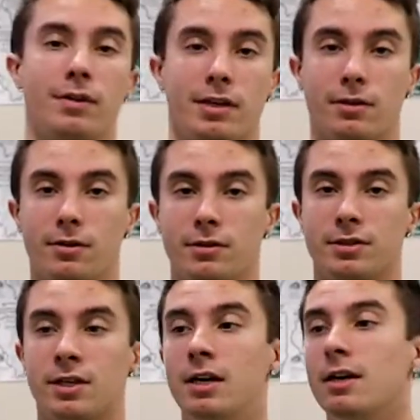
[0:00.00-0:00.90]
the
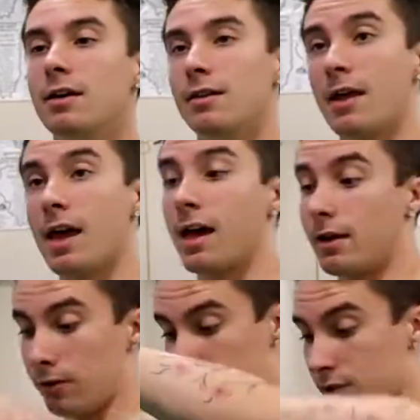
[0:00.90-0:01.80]
heels, then
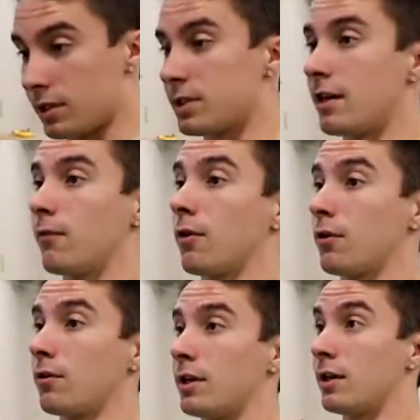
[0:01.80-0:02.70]
you're just going to stay
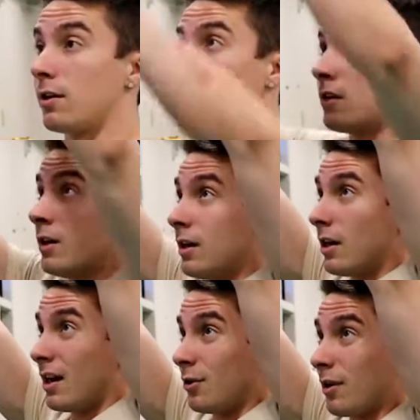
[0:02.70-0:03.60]
vertical here,
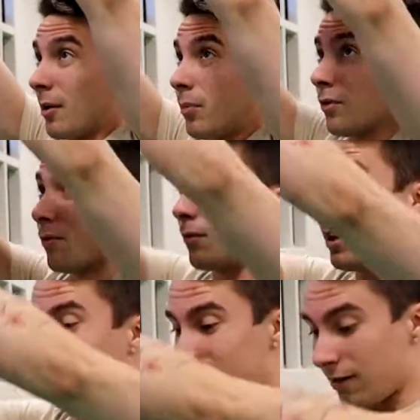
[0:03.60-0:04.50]
and you got to pull the
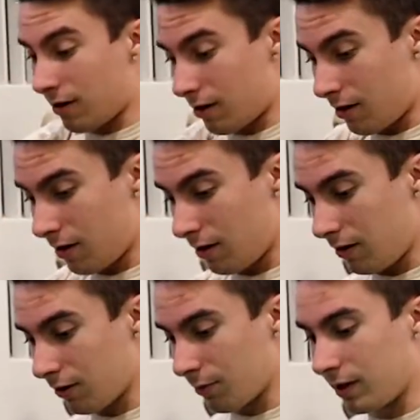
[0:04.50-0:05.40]
rings
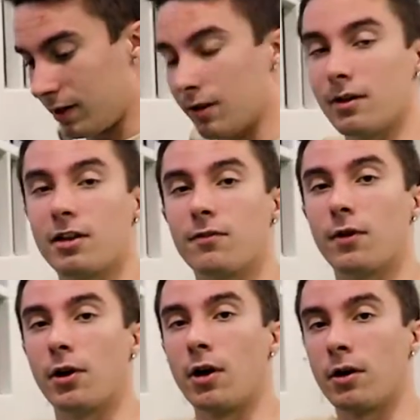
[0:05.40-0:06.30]
all the way to here, and that's
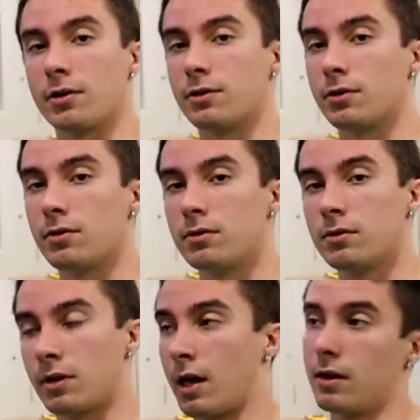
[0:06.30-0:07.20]
very hard to do.
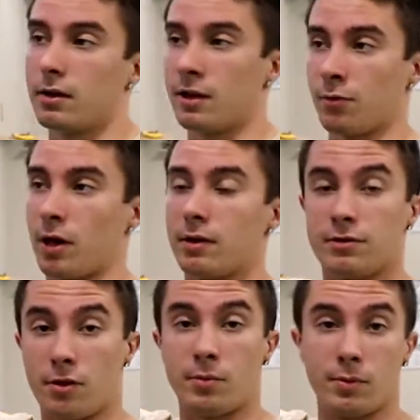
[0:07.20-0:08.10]
Okay, and that's why
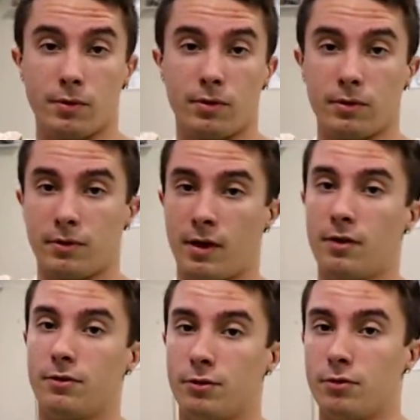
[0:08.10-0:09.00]
some people
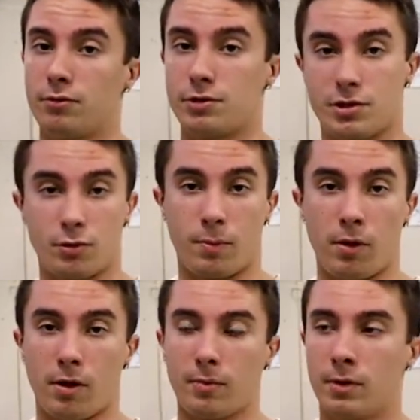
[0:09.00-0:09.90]
tend to just do a
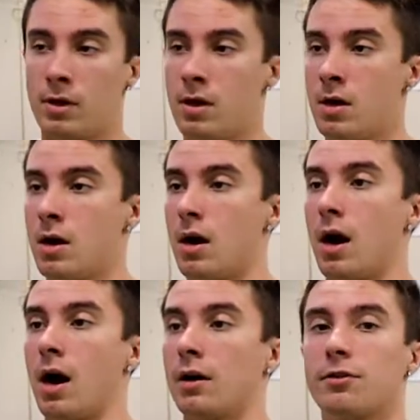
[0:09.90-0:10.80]

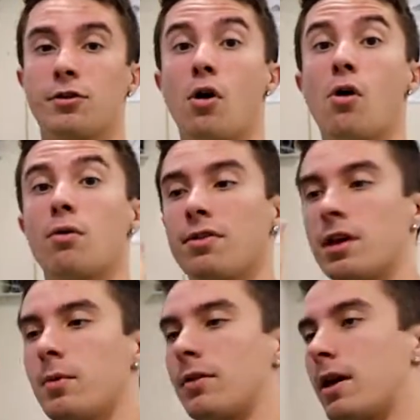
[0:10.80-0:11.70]
pull-up. So
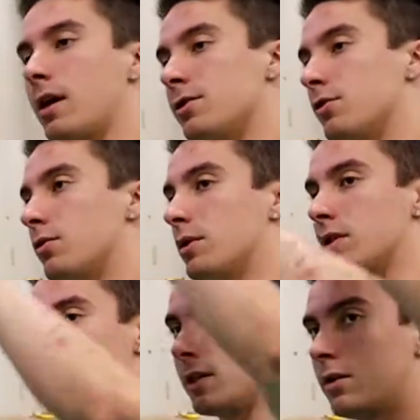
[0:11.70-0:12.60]
think about that as you're doing the
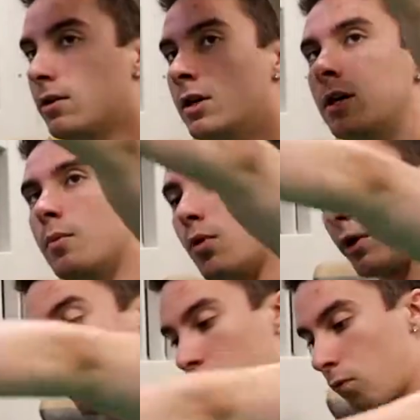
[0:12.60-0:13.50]
skill.
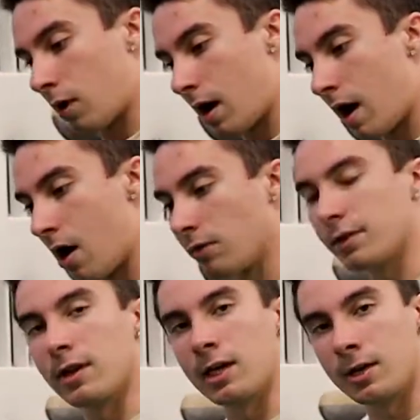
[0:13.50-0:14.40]
Pulling around
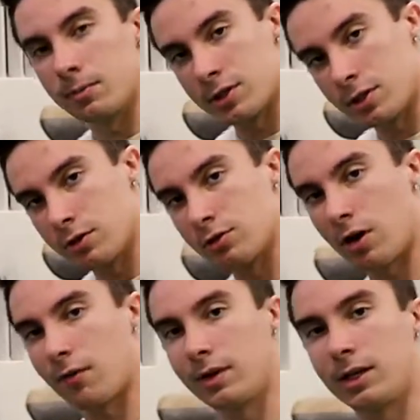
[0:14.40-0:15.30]
to the hips,
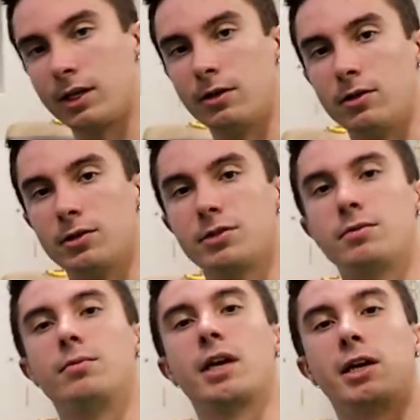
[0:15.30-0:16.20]
driving the heels,
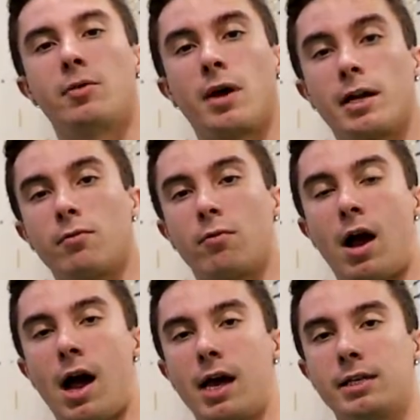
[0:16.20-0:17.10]
making your body
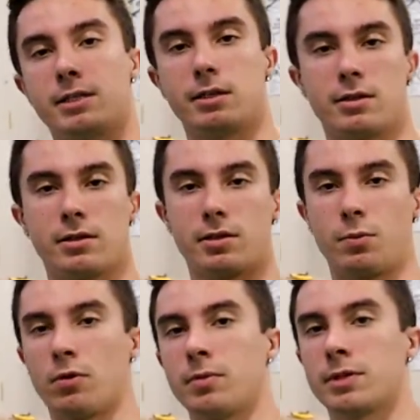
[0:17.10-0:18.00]
rise into the
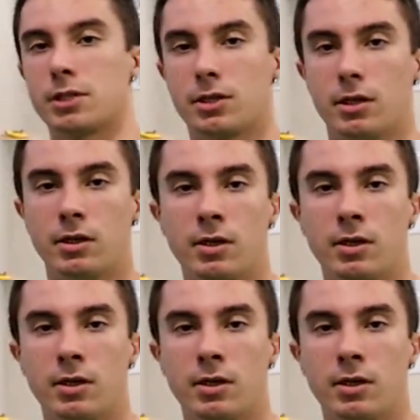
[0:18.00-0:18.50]
support position.